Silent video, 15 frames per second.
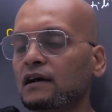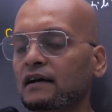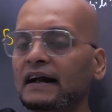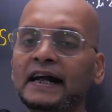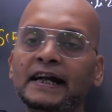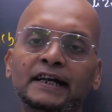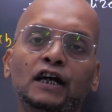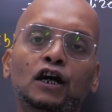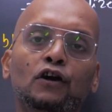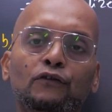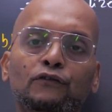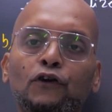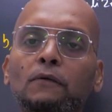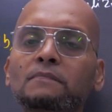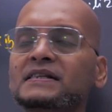right,
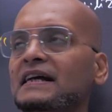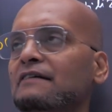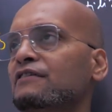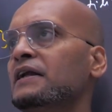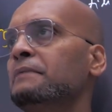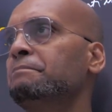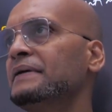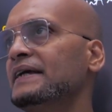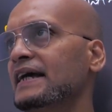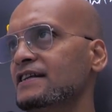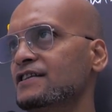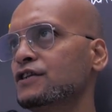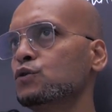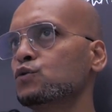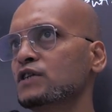from several
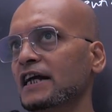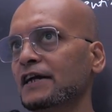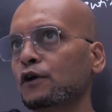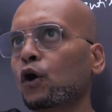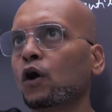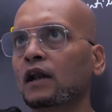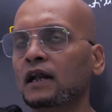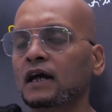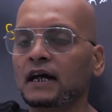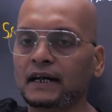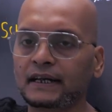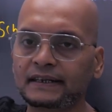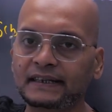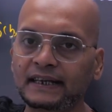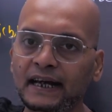PSUs and all.
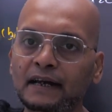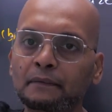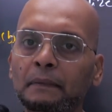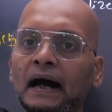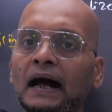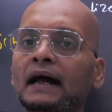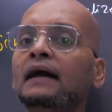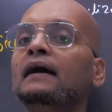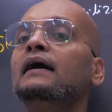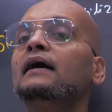Thereby,